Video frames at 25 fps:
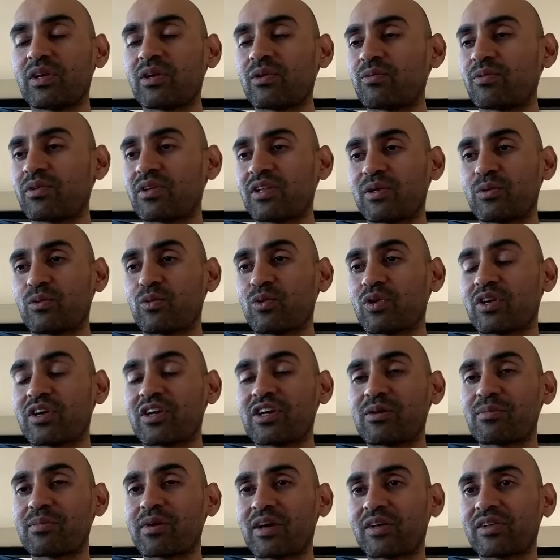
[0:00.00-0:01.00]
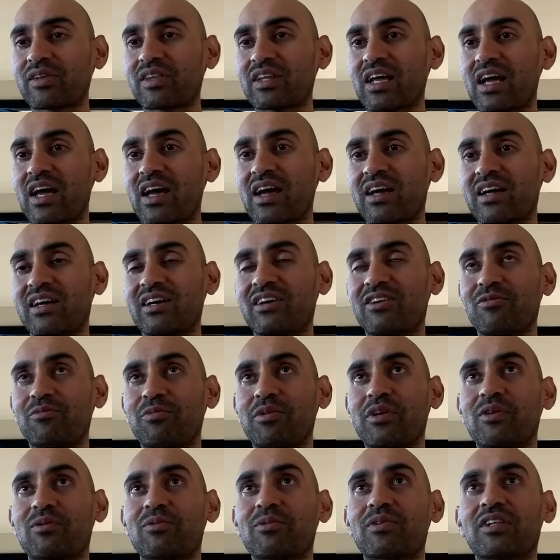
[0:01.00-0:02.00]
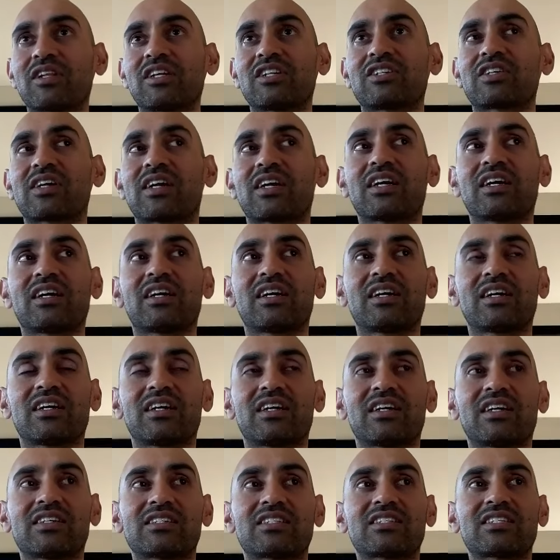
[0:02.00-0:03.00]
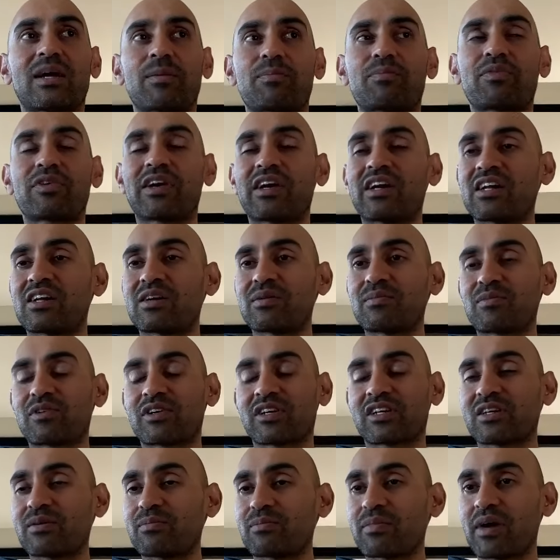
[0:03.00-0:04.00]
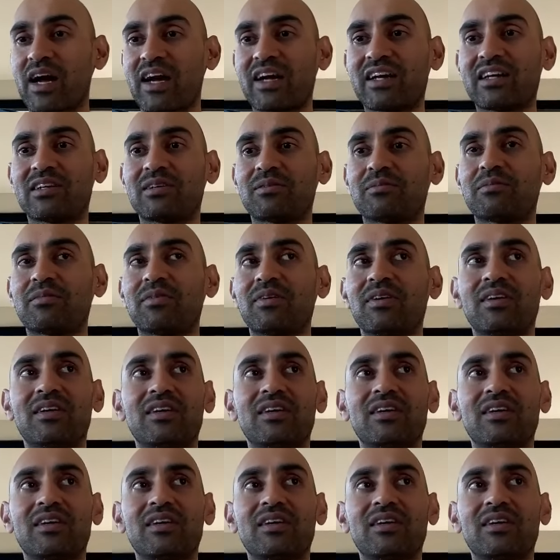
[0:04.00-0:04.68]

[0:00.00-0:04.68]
don't really worry about that. We don't really try to separate them or combine them.